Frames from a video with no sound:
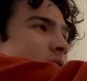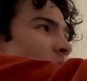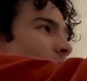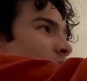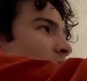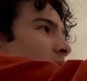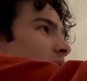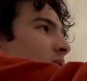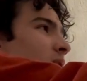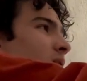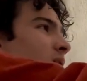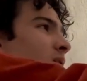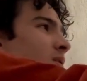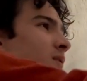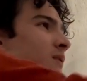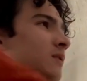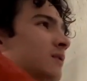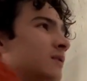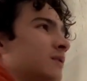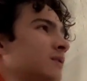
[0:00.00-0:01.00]
the wall,
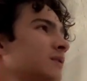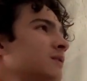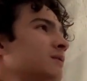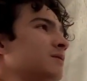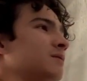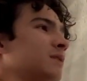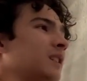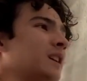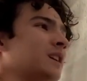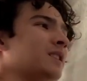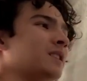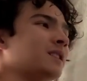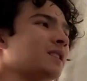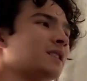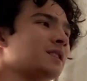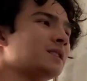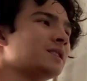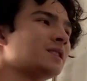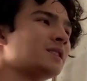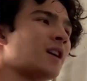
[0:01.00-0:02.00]
like
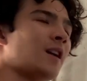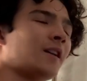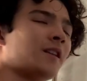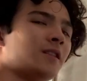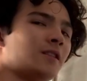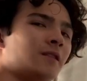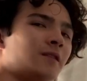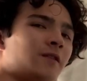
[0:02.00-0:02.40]
it's not gonna